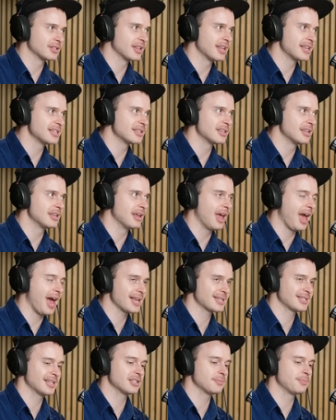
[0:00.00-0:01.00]
So these are the
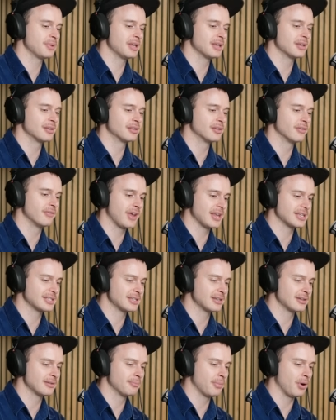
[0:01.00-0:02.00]
assets being
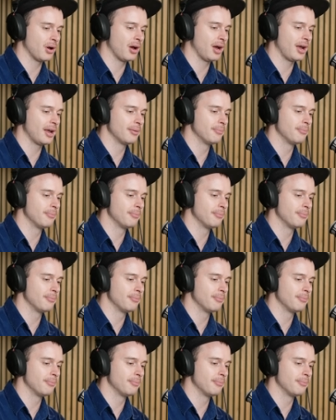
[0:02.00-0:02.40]
divested by